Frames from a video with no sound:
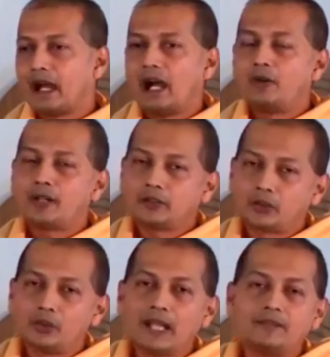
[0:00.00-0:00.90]
Our
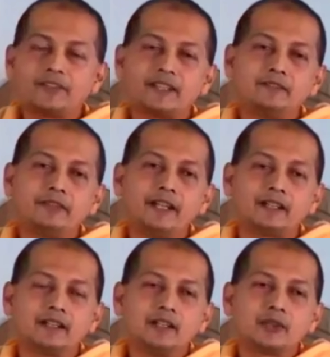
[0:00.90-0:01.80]
true life is
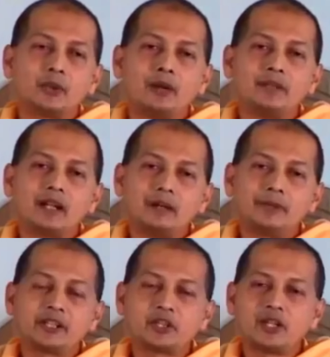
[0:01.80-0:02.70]
infinite. Swami
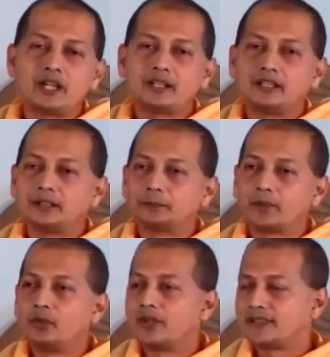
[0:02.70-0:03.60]
Ramakrishna,
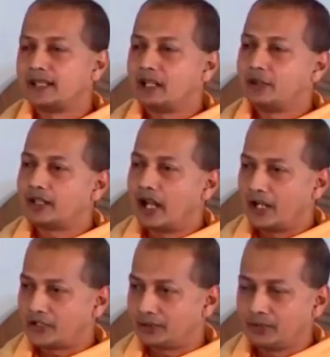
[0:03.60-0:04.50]
who was in our
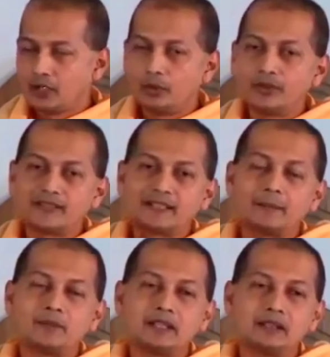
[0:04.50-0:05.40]
ashram, who set
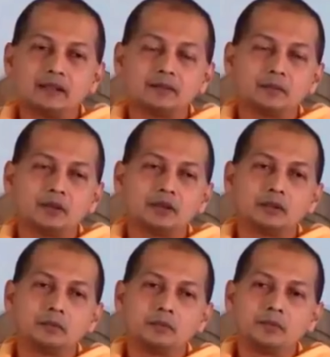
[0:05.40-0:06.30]
up the
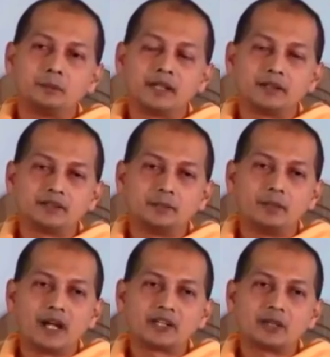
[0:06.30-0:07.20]

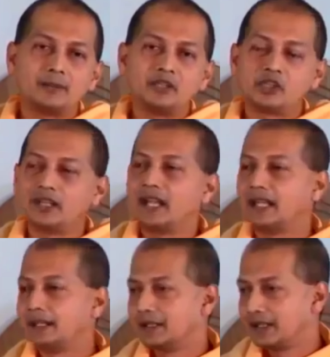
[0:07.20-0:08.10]
ashram in
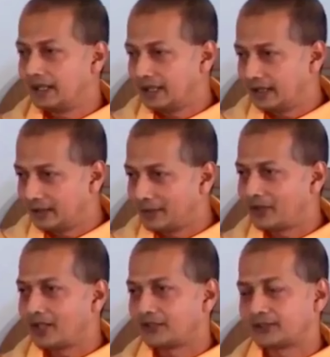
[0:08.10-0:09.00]
Chennai, in
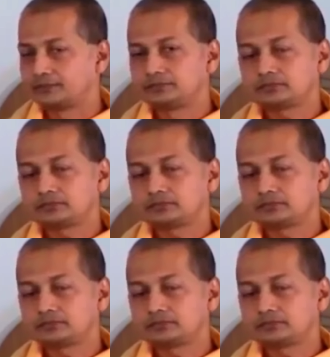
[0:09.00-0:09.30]
Madras,